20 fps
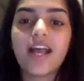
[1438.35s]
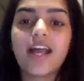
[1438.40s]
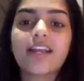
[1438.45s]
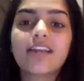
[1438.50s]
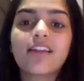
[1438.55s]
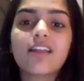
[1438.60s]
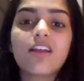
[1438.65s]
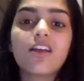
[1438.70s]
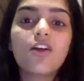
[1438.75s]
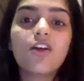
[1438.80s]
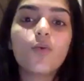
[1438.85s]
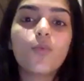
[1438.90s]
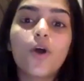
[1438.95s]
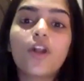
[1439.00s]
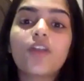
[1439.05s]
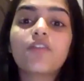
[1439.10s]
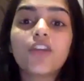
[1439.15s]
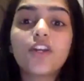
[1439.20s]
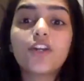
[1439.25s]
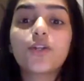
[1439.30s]
And
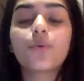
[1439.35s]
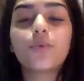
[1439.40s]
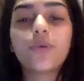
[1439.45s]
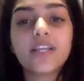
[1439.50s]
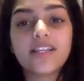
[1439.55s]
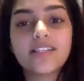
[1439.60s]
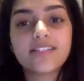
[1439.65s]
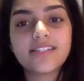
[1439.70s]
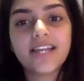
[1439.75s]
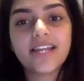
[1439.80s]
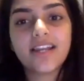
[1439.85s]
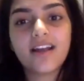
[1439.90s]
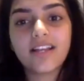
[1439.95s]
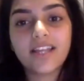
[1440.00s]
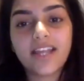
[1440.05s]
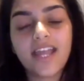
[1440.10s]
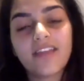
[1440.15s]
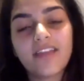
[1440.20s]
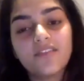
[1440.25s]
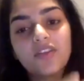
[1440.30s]
what we're doing is that
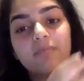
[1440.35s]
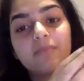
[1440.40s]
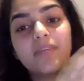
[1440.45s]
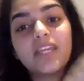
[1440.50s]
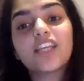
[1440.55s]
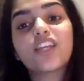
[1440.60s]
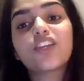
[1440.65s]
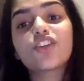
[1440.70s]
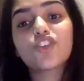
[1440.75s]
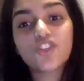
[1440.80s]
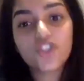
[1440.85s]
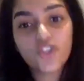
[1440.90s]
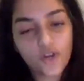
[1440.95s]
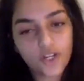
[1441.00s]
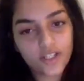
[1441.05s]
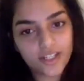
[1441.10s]
again we're making sure that